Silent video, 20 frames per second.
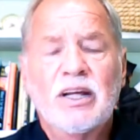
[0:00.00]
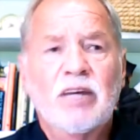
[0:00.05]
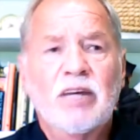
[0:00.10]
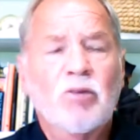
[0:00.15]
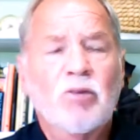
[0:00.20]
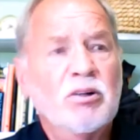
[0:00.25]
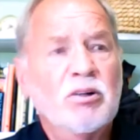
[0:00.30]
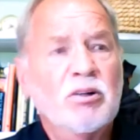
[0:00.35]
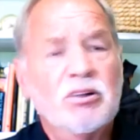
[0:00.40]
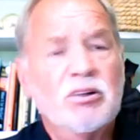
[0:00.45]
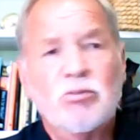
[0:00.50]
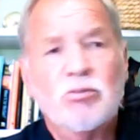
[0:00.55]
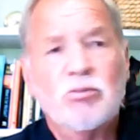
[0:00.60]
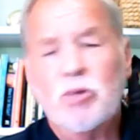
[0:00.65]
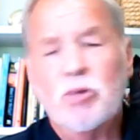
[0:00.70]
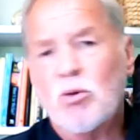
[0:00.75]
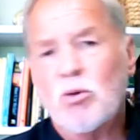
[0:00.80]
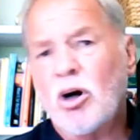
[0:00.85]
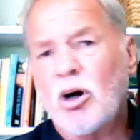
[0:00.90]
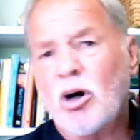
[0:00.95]
When
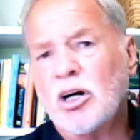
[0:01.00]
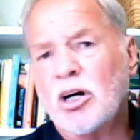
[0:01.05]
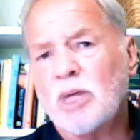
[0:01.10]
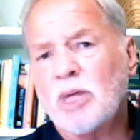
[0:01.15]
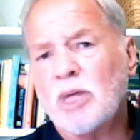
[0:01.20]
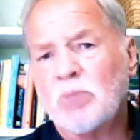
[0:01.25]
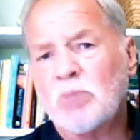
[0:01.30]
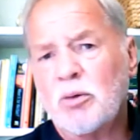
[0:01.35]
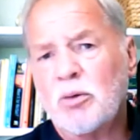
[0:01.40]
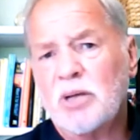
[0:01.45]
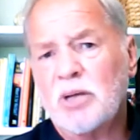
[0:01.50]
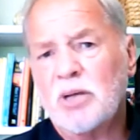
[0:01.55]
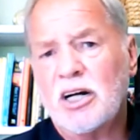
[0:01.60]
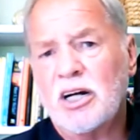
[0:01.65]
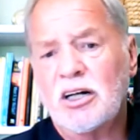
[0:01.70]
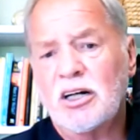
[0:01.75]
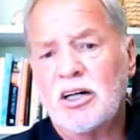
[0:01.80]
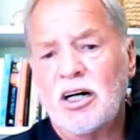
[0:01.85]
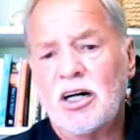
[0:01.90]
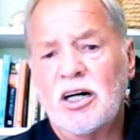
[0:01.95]
we walk humbly with
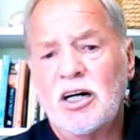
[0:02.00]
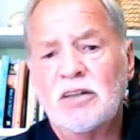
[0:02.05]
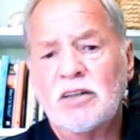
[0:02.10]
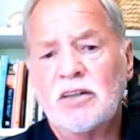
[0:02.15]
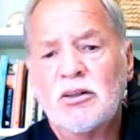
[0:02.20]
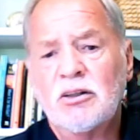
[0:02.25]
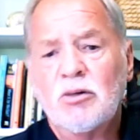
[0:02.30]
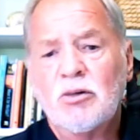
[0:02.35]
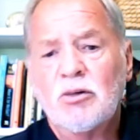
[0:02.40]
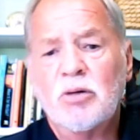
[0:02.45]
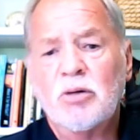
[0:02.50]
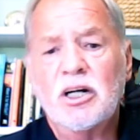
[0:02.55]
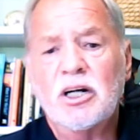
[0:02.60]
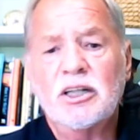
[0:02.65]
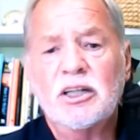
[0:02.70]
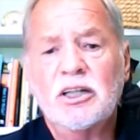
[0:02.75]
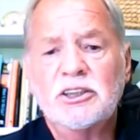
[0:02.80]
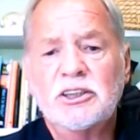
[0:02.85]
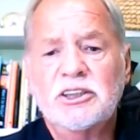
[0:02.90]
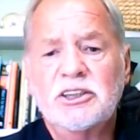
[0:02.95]
our God, we
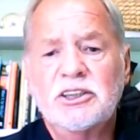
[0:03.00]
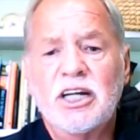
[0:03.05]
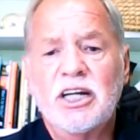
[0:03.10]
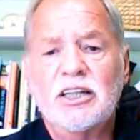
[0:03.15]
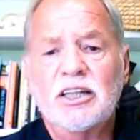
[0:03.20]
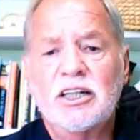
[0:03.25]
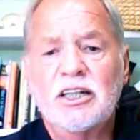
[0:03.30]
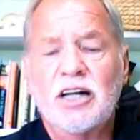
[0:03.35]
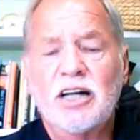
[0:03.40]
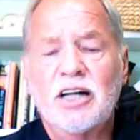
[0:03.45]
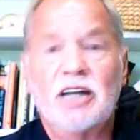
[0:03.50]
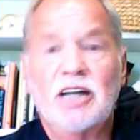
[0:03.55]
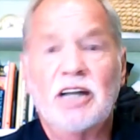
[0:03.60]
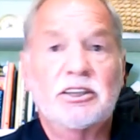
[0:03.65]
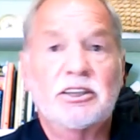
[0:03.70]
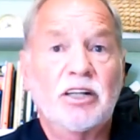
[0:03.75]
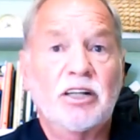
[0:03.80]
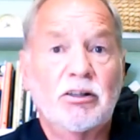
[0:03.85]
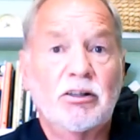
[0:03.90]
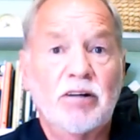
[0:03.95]
understand that God
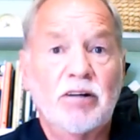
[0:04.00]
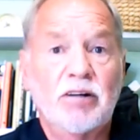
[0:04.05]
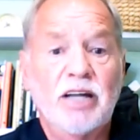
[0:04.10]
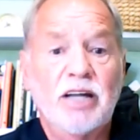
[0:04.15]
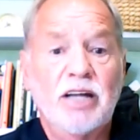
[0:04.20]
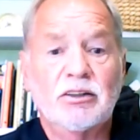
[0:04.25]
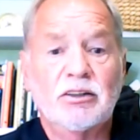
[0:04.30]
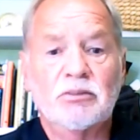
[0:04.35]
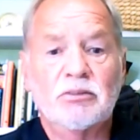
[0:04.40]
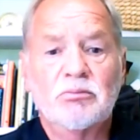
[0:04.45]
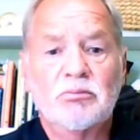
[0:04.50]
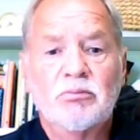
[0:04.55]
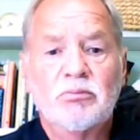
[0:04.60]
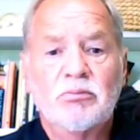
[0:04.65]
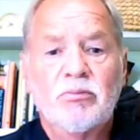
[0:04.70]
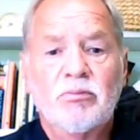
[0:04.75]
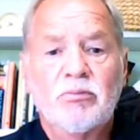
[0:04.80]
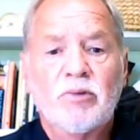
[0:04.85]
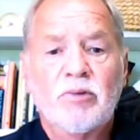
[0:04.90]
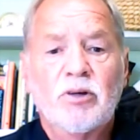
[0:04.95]
is our creator.
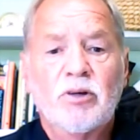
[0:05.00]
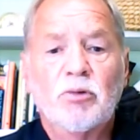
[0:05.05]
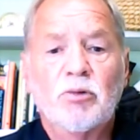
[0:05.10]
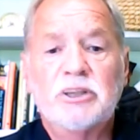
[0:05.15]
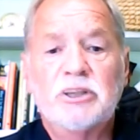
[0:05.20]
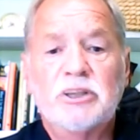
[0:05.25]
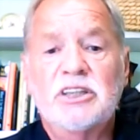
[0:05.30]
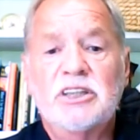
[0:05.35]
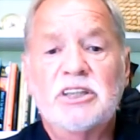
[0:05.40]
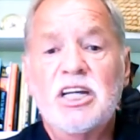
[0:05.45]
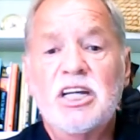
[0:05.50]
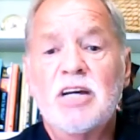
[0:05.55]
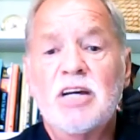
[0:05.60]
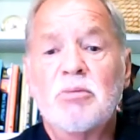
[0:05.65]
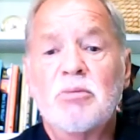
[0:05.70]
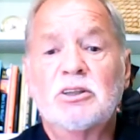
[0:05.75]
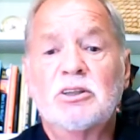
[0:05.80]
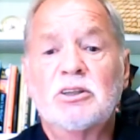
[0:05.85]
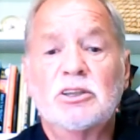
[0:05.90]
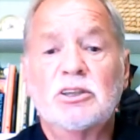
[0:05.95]
We see
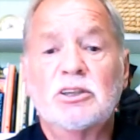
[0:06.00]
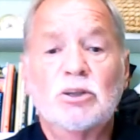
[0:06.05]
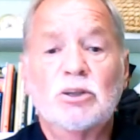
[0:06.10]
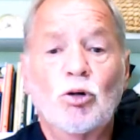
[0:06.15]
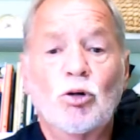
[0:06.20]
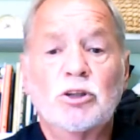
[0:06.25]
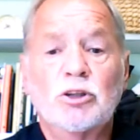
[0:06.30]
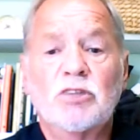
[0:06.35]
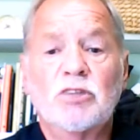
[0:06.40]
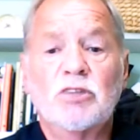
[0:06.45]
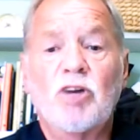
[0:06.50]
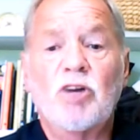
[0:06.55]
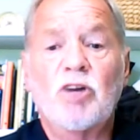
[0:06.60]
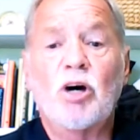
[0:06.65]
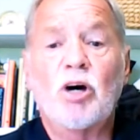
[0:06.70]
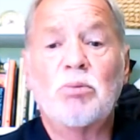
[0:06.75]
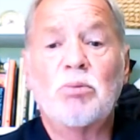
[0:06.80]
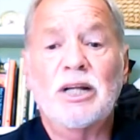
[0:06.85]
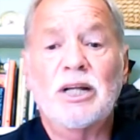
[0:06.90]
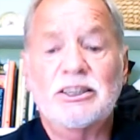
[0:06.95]
him as the source of
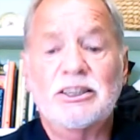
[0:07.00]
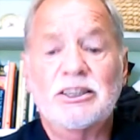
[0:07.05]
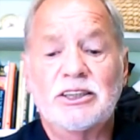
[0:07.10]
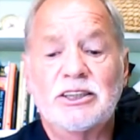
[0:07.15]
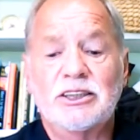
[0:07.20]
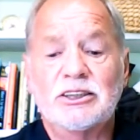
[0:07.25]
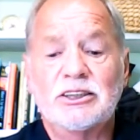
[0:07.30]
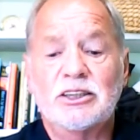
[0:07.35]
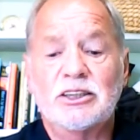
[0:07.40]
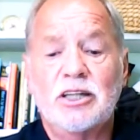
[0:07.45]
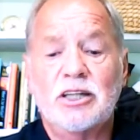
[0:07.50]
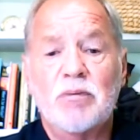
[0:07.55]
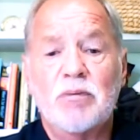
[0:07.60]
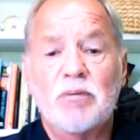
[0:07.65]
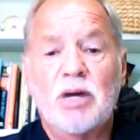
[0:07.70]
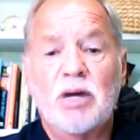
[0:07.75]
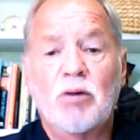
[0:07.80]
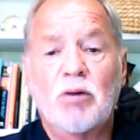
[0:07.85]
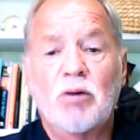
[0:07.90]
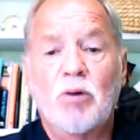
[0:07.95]
all blessings that
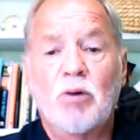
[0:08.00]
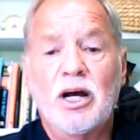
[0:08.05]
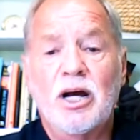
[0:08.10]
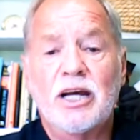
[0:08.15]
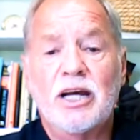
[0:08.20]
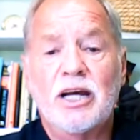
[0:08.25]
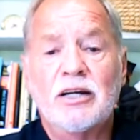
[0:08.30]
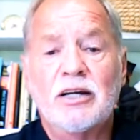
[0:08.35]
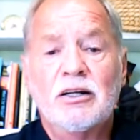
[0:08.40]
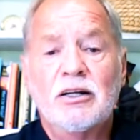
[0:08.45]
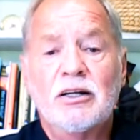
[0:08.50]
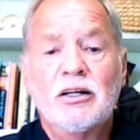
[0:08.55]
come our way.